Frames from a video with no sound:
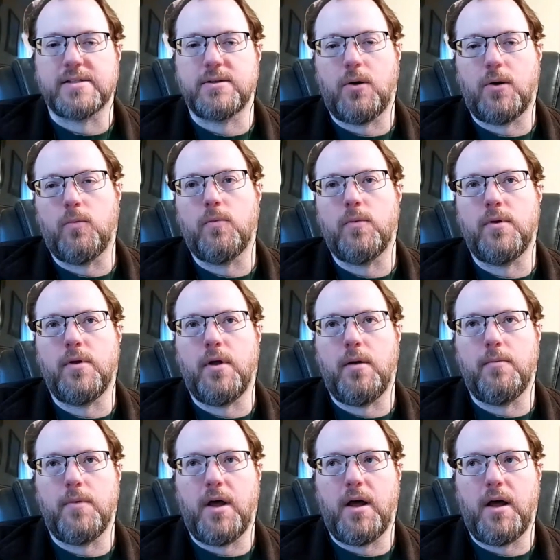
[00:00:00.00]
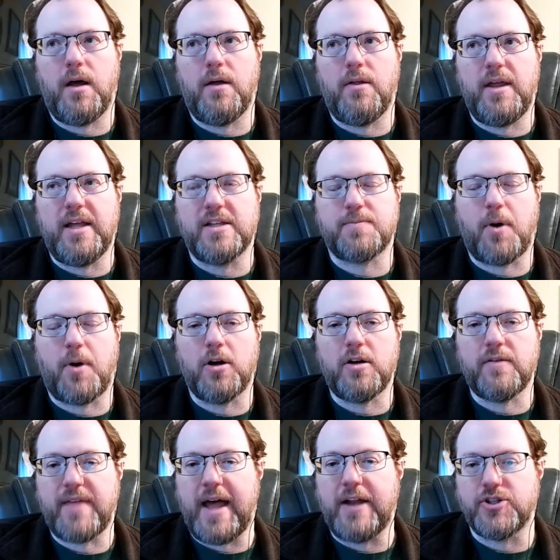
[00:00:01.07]
so it's part
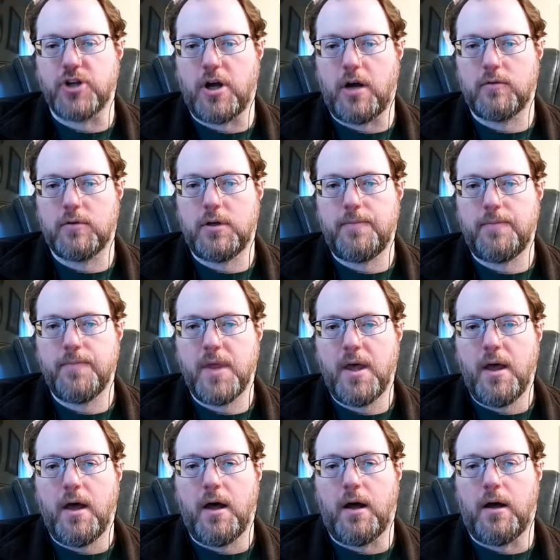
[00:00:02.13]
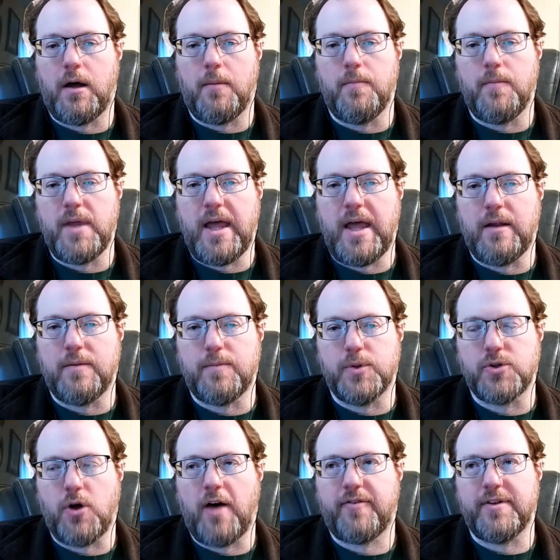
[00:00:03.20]
of that genre. And it
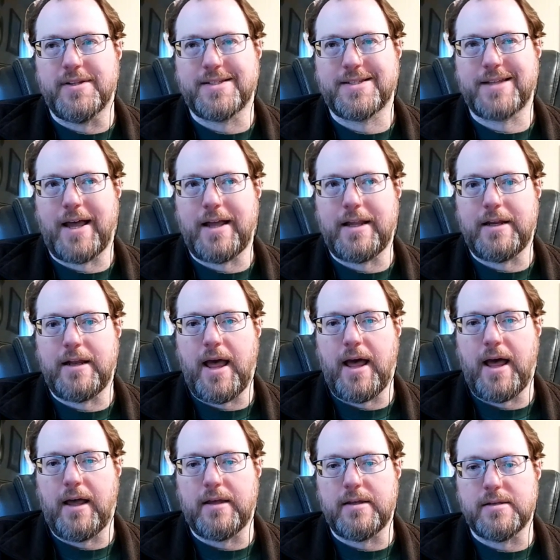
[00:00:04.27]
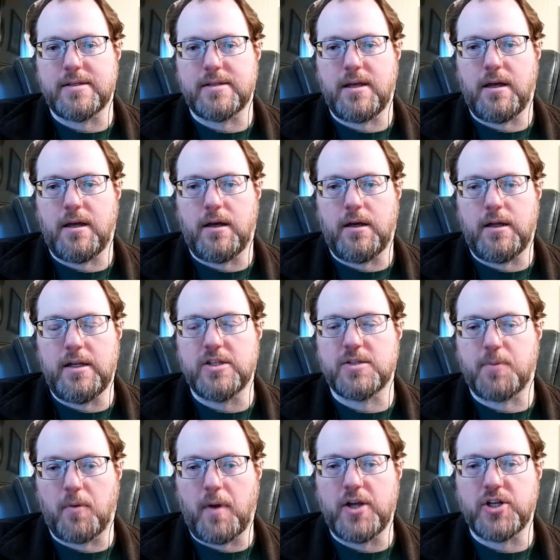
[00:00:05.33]
was often cited as an
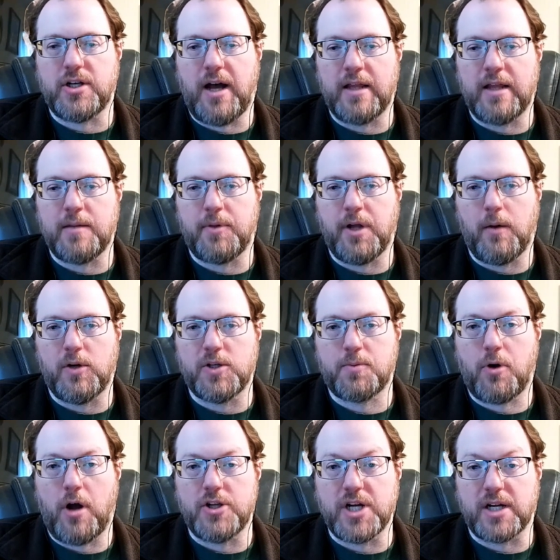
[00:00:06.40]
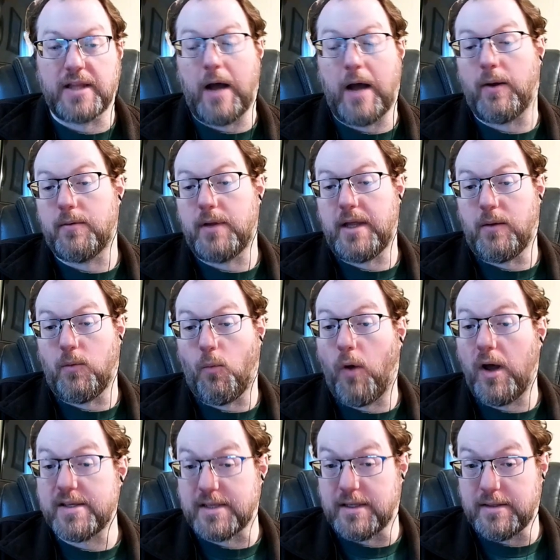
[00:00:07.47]
inspiration on the Blair Witch Project. Now, it
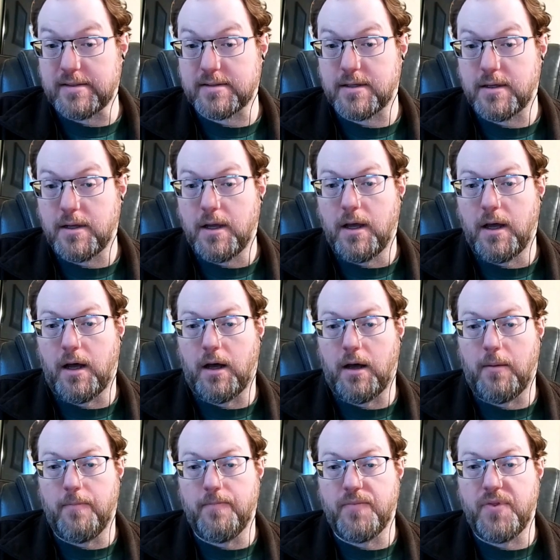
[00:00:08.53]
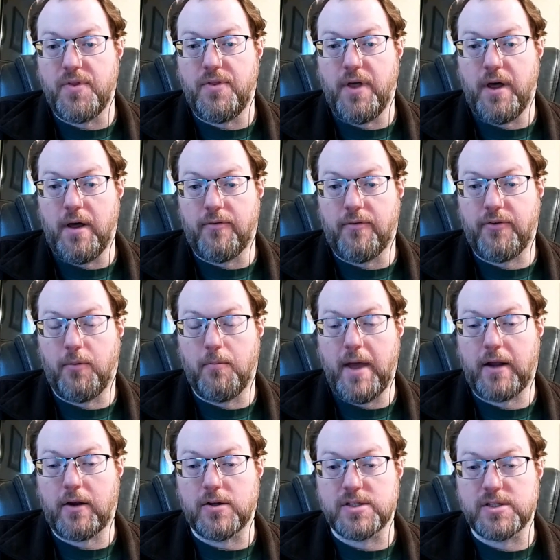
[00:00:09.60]
wasn't. The
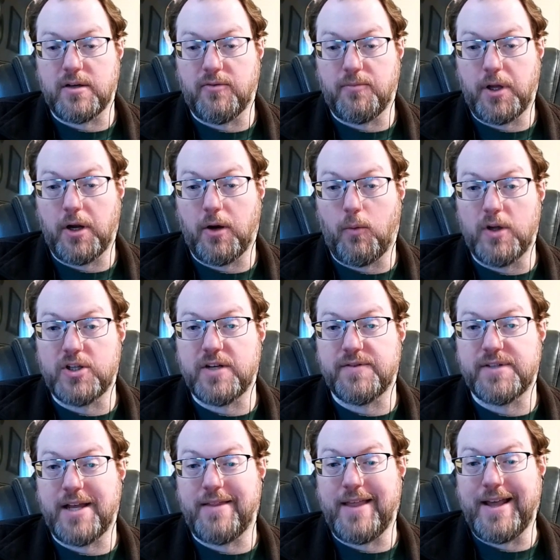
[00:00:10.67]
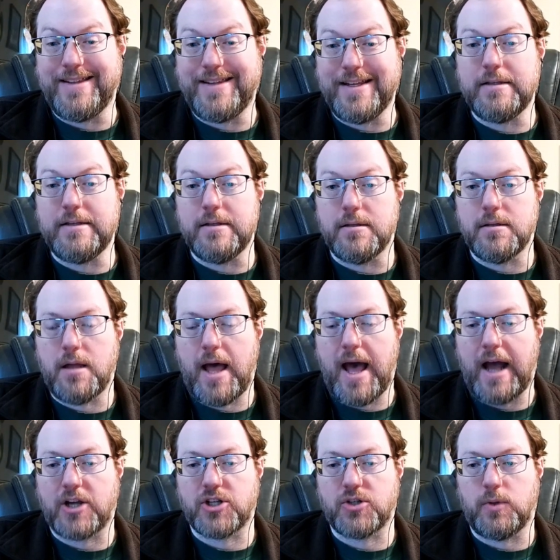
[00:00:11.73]
filmmakers of Blair Witch have said they didn't
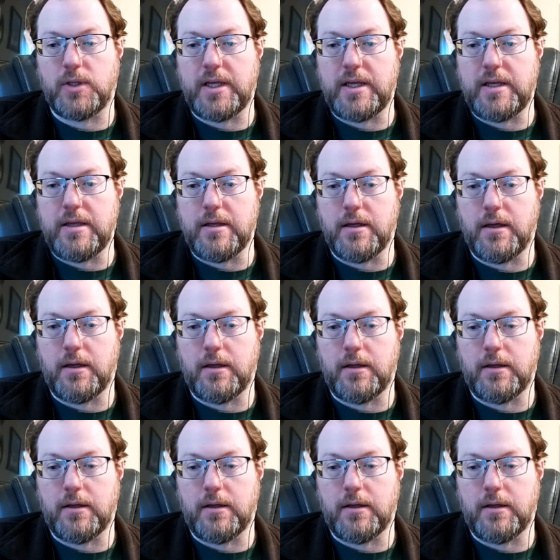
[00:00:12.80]
actually